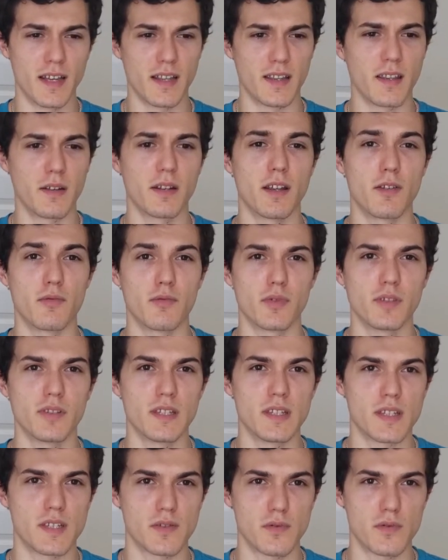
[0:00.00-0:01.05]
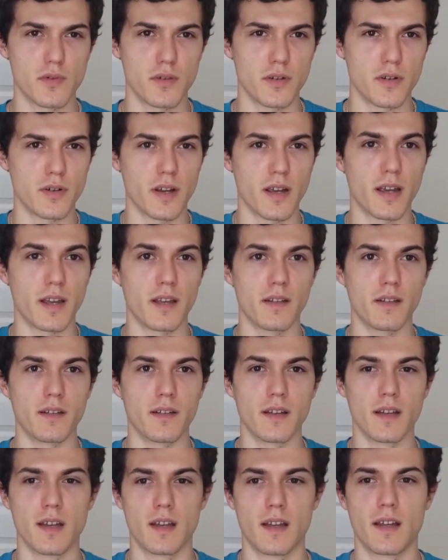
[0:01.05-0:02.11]
they'd get really sore, and
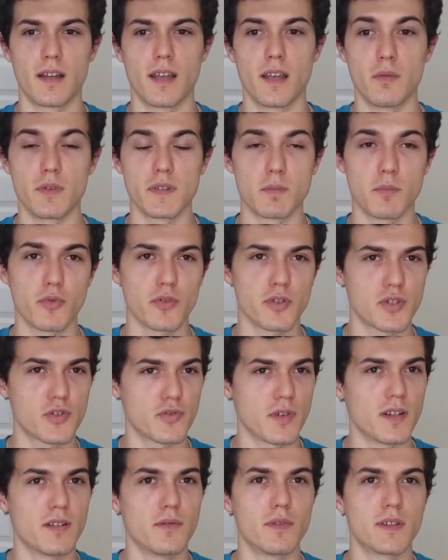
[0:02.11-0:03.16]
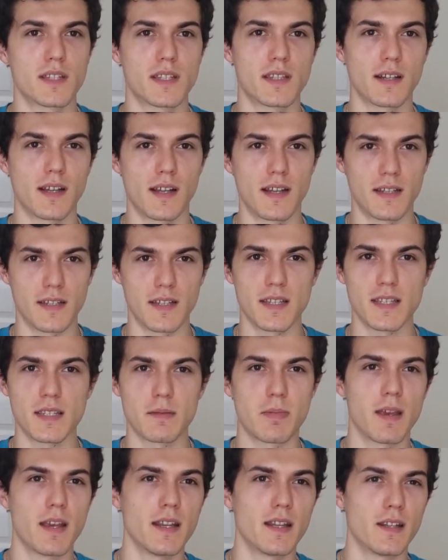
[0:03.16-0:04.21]
it was more strenuous than I
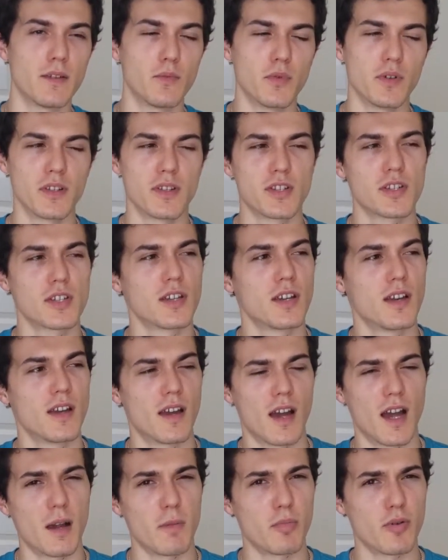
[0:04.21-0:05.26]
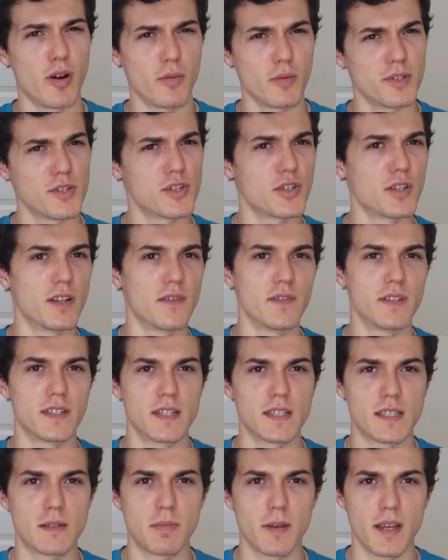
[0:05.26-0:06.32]
anticipated, which I probably should have
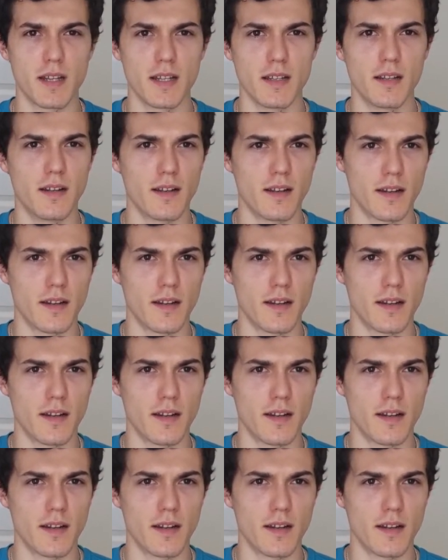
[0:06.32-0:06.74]
anticipated.